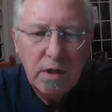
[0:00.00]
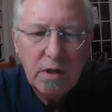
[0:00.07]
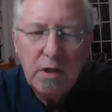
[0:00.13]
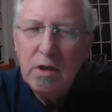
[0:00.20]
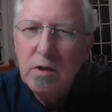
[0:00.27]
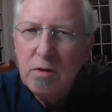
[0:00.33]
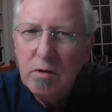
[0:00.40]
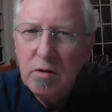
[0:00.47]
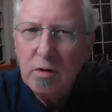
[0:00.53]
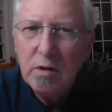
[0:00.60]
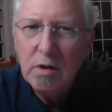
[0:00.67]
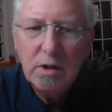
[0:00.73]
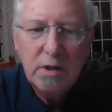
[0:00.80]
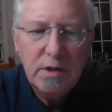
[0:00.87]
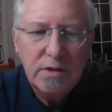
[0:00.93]

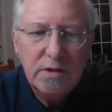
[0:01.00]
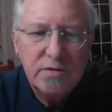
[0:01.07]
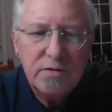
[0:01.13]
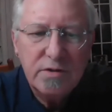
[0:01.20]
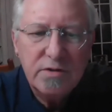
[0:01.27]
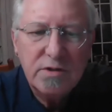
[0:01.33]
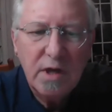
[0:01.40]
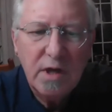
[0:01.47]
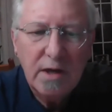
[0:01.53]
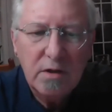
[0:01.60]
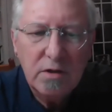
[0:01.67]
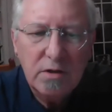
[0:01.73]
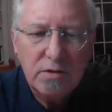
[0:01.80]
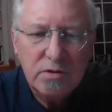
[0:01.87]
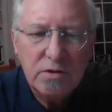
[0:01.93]
Here is the
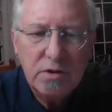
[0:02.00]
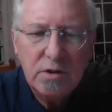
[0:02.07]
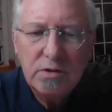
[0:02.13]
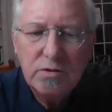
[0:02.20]
silence